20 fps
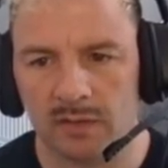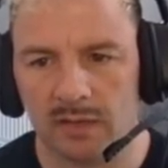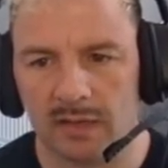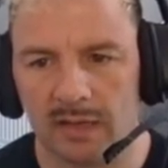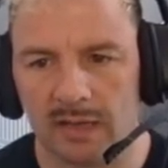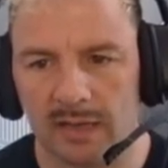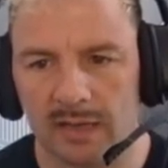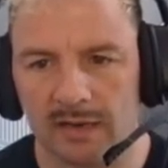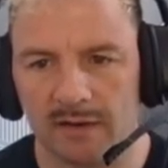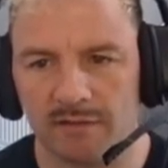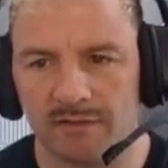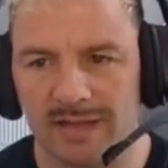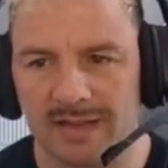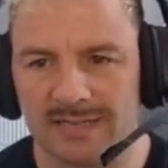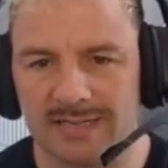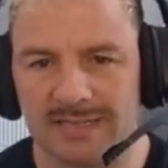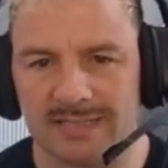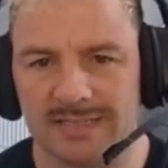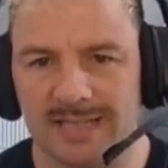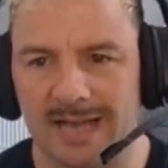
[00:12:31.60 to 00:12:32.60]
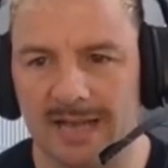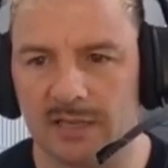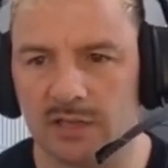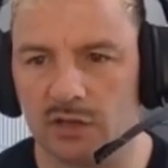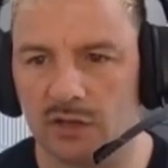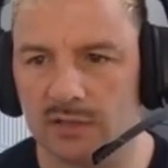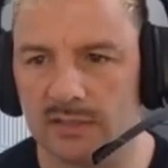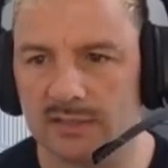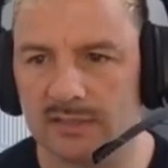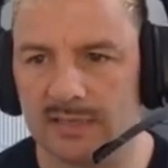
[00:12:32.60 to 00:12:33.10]
and if that does that,
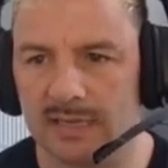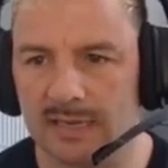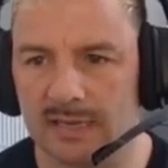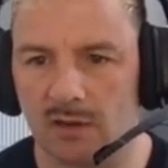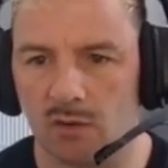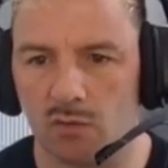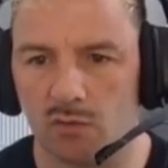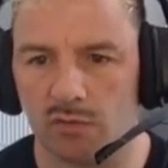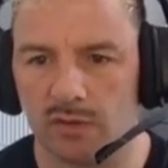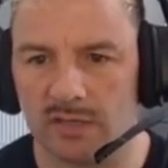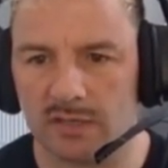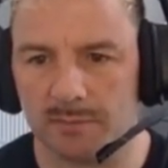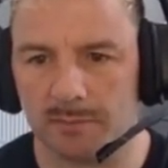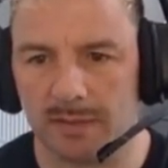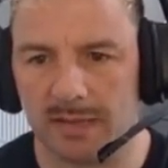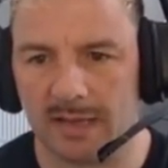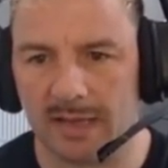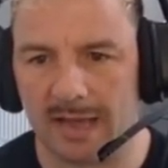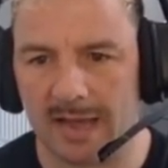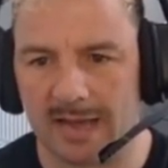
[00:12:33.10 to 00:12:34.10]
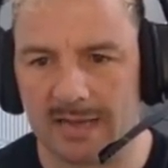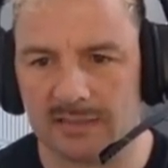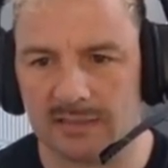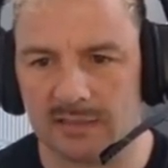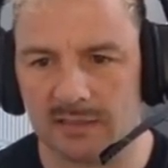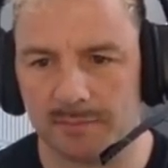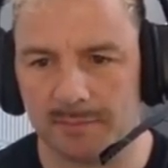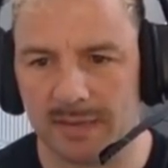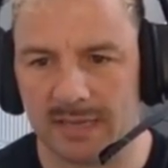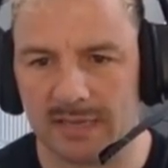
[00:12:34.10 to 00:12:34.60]
you can see all these
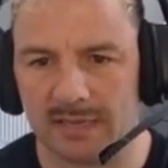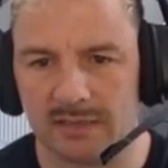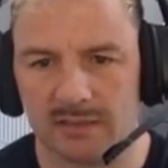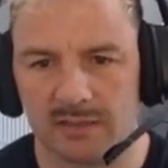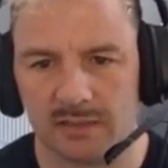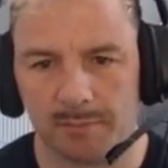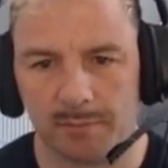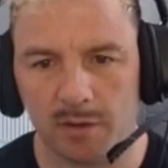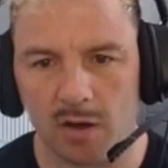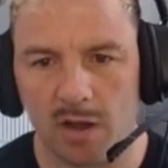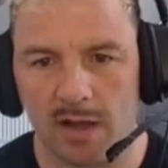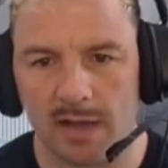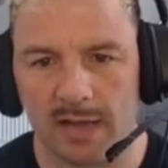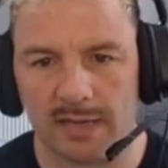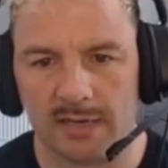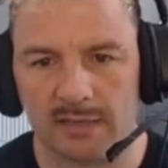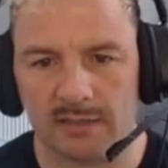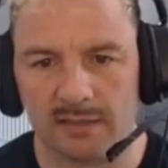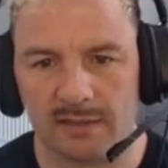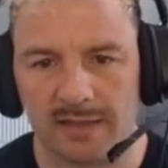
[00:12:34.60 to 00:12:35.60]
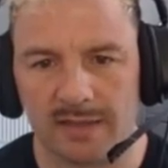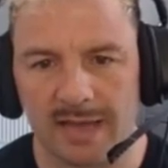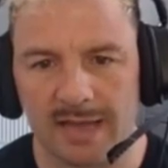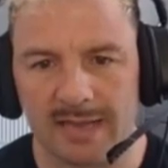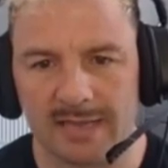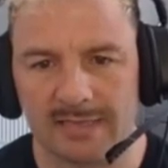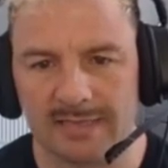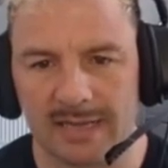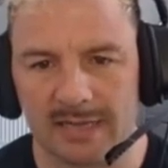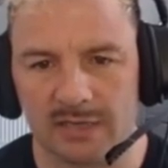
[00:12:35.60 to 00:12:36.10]
houses being supplied, so
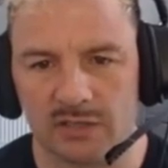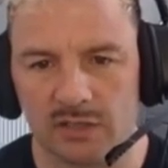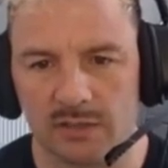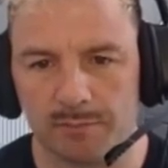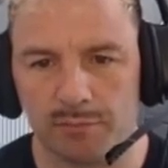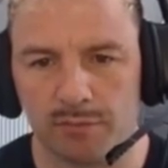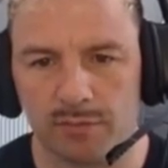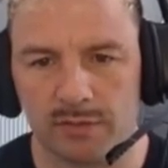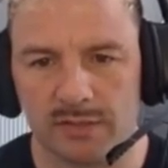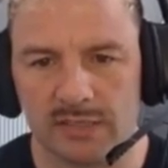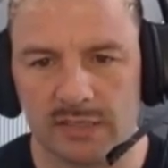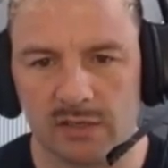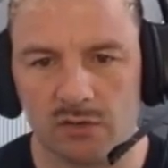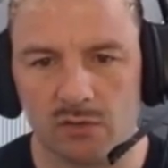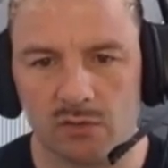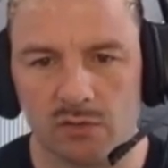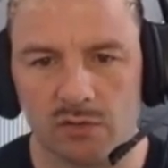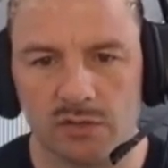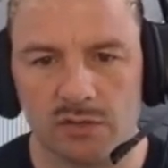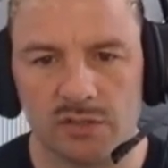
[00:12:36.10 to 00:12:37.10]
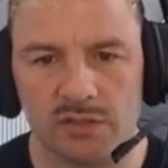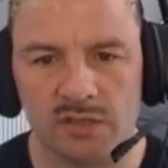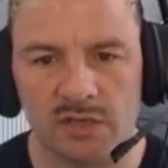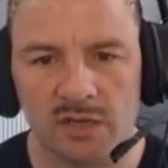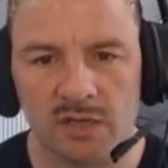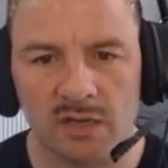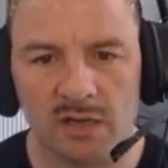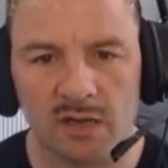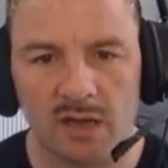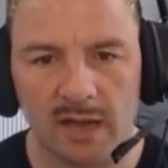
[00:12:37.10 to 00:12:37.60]
that is actually pretty good.
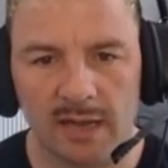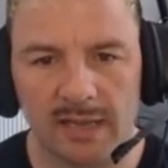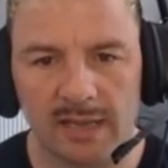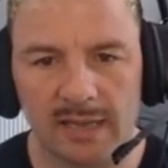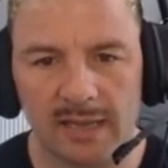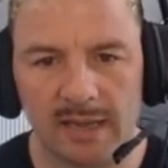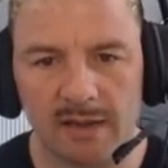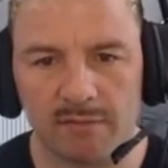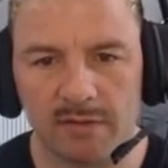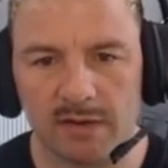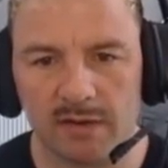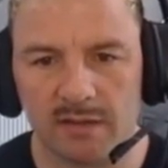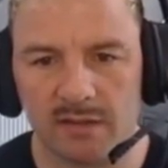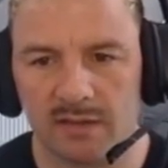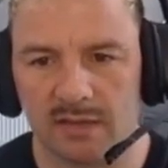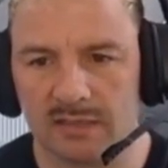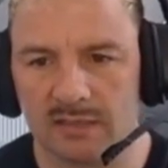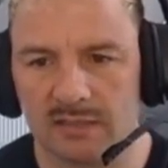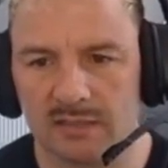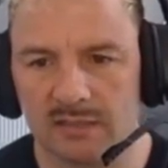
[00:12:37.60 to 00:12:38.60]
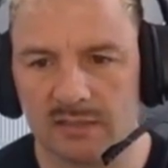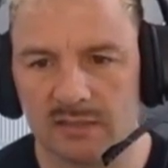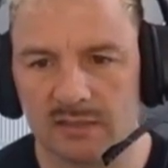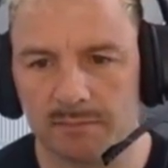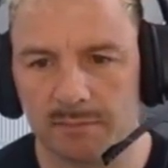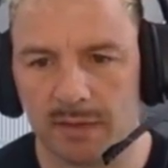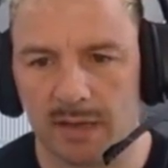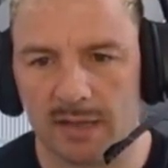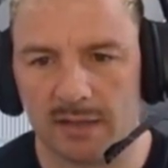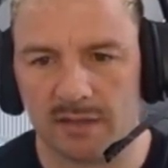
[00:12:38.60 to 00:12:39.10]
I can get rid of this,
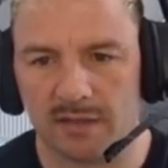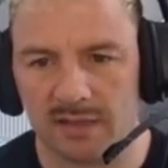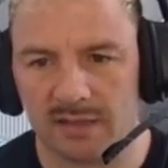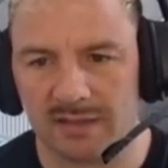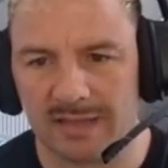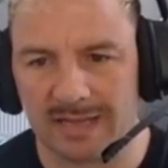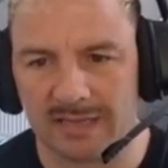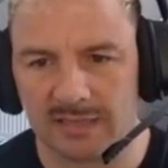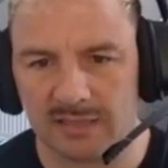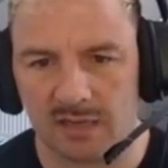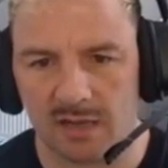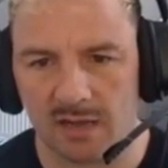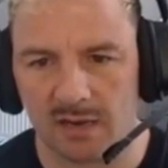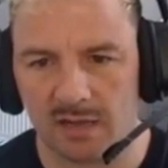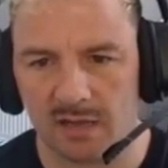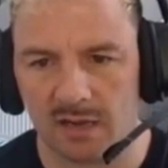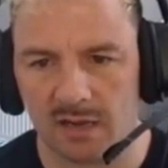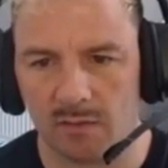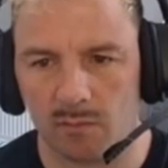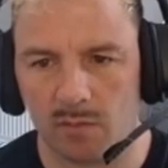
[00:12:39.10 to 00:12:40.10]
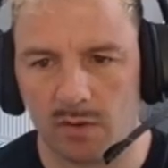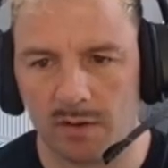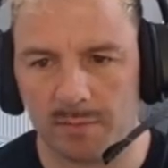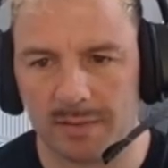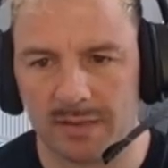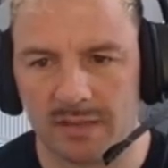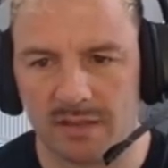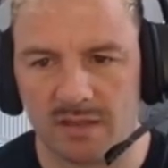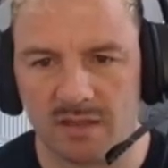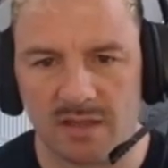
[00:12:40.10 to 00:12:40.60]
but I think that's kind of going to want to
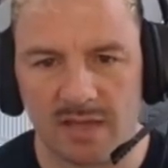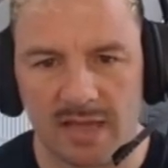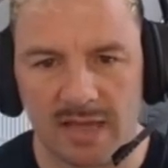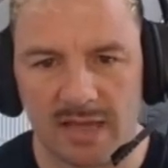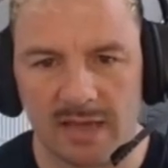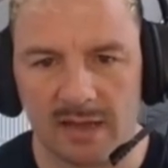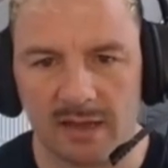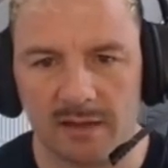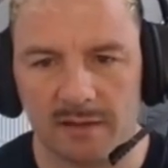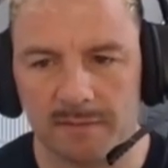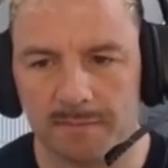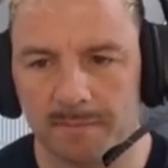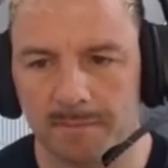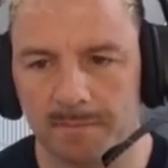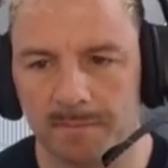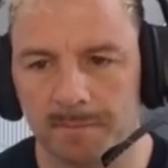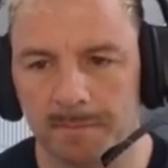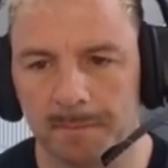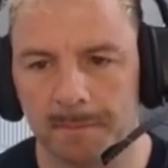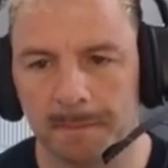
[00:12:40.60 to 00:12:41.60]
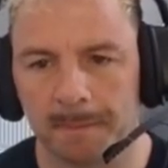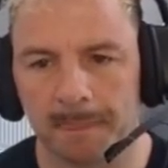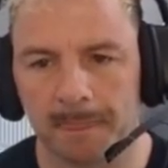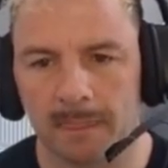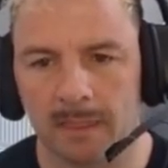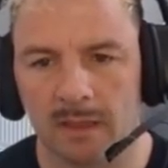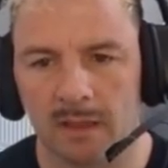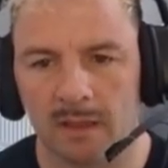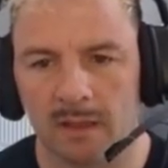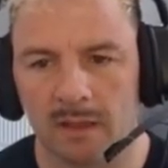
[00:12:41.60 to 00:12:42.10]
be there,
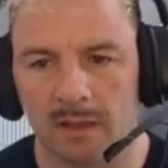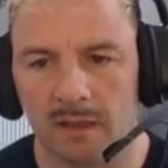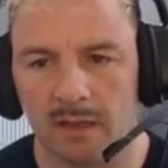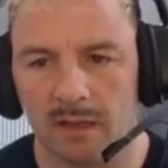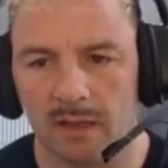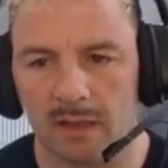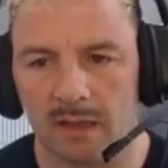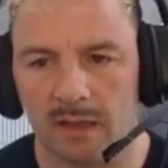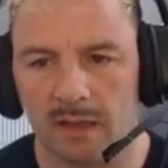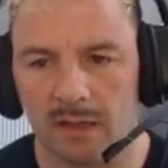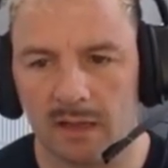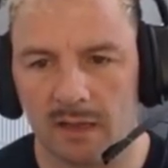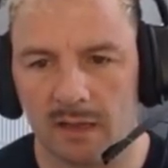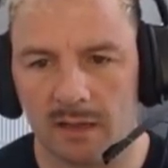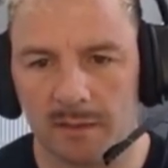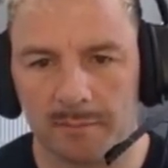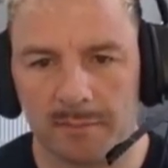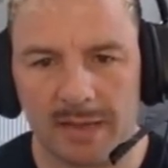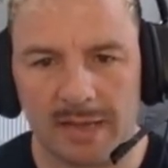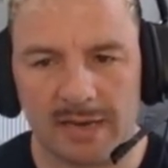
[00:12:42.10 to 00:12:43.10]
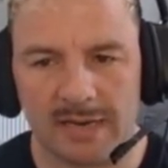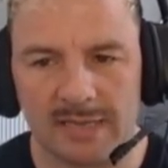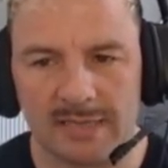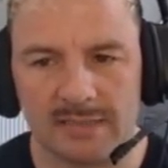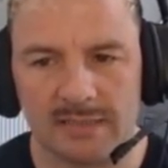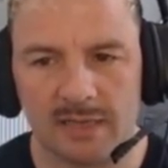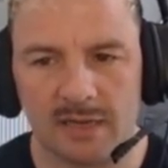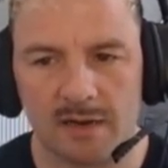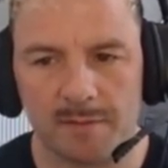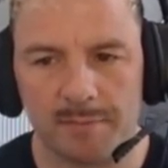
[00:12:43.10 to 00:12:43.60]
and
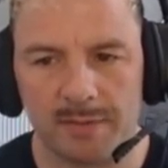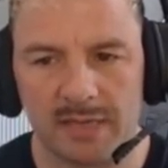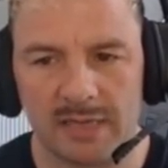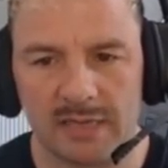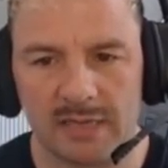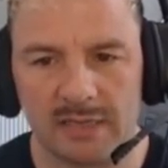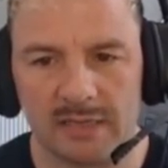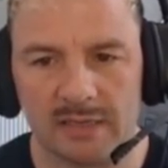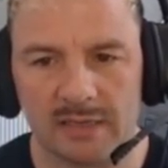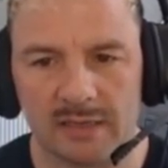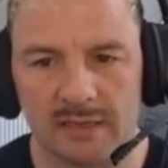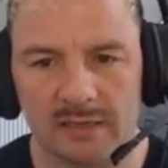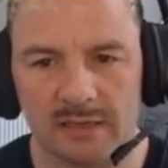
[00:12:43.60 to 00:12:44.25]
he's going to be